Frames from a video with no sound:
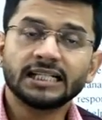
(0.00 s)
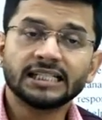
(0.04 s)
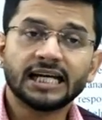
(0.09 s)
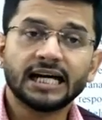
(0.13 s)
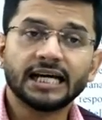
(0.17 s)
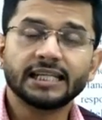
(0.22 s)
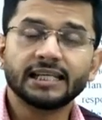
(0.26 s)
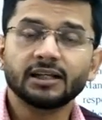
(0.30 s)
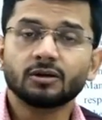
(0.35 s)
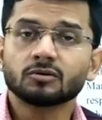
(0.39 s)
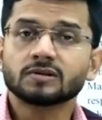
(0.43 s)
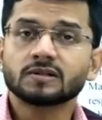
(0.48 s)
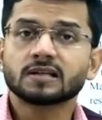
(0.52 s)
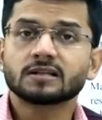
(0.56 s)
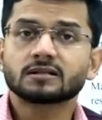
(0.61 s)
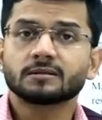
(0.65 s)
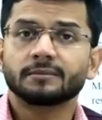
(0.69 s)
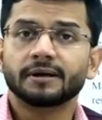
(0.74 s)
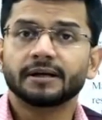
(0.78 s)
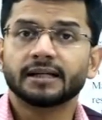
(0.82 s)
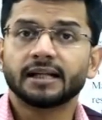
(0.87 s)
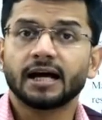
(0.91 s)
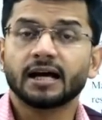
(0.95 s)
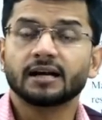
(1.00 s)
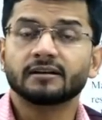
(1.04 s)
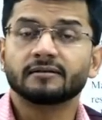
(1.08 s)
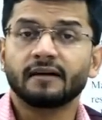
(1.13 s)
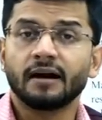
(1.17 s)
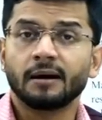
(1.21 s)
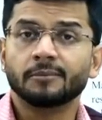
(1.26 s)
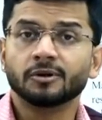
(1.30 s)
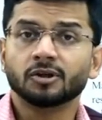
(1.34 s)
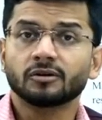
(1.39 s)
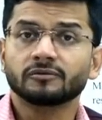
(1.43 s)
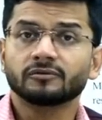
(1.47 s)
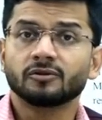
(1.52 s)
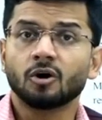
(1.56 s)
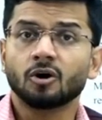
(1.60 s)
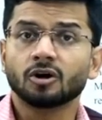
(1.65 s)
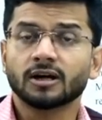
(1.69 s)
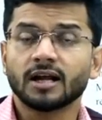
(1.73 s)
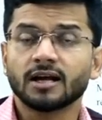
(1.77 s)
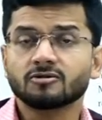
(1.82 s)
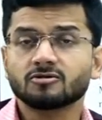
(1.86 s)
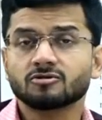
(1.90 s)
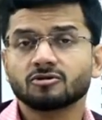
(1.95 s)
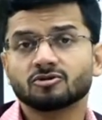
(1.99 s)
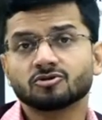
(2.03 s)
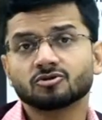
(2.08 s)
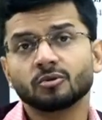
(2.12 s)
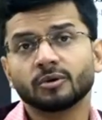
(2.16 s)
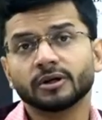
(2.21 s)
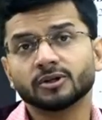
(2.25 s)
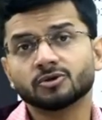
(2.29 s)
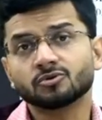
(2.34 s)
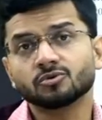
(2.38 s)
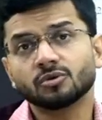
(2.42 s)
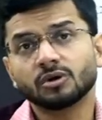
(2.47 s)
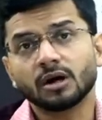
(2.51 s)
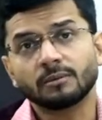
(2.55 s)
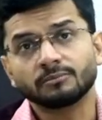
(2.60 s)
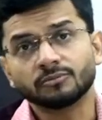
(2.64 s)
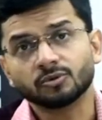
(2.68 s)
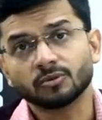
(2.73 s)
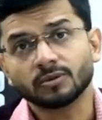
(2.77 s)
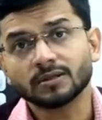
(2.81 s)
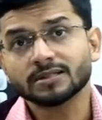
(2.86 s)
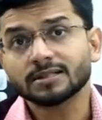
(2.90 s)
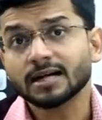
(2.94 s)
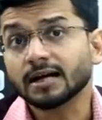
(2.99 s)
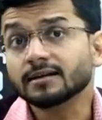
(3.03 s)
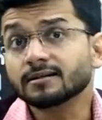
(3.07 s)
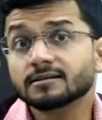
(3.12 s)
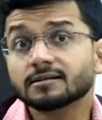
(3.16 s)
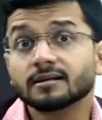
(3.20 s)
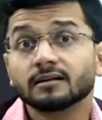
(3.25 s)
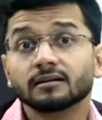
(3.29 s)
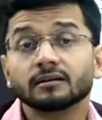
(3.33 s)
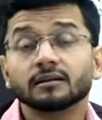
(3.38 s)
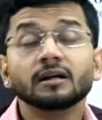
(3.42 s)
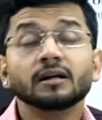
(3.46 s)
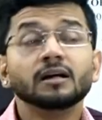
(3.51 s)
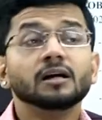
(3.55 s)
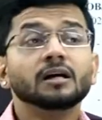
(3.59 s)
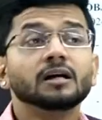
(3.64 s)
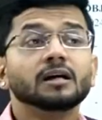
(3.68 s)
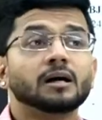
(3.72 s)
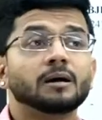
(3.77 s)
entire ecosystem, entire environment of the organization is going to come to a standstill.